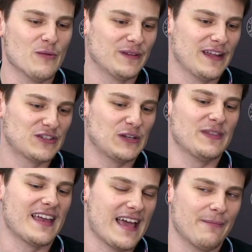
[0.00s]
potentially
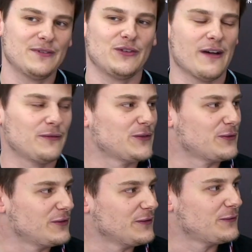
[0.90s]
when that happens, you have to
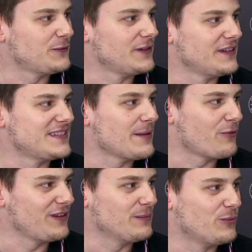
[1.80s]
sort of
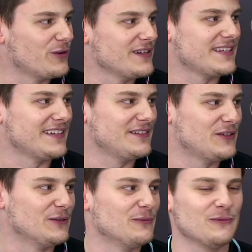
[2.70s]
separate the boards and
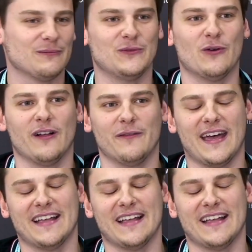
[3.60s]
do all of that.